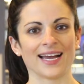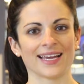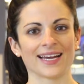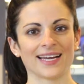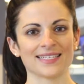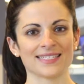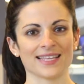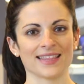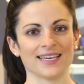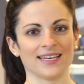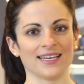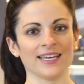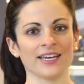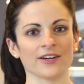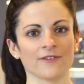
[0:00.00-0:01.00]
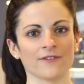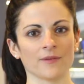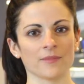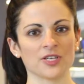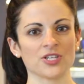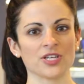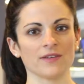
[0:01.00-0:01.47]
guys, Athena here
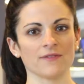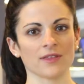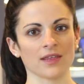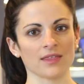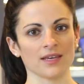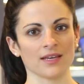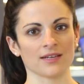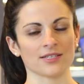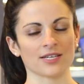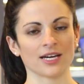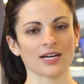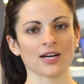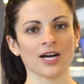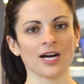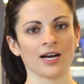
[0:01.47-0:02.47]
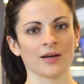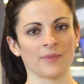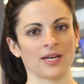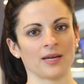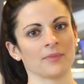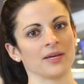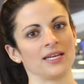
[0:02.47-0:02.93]
from achievewithathena.com
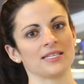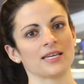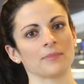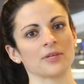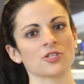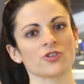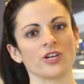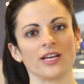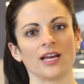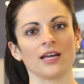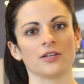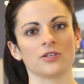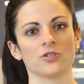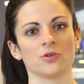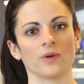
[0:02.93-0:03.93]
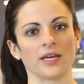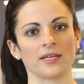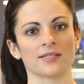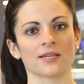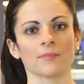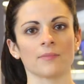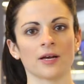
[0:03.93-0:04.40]
and I'm going to demonstrate how to do a
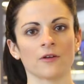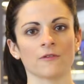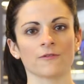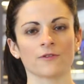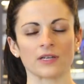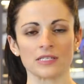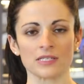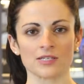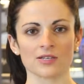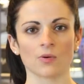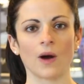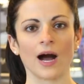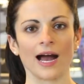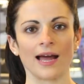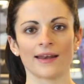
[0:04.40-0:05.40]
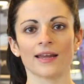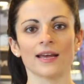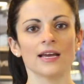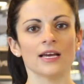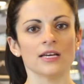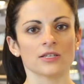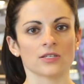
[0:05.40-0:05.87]
dumbbell front squat.
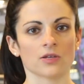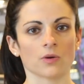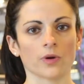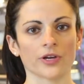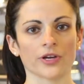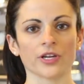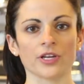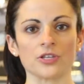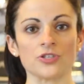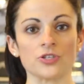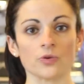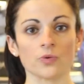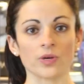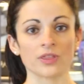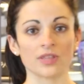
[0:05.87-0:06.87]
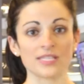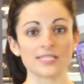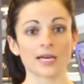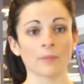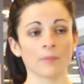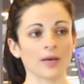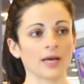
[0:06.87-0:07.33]
So what you're going to do with the
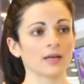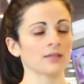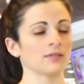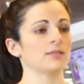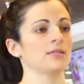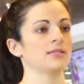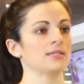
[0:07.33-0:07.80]
dumbbells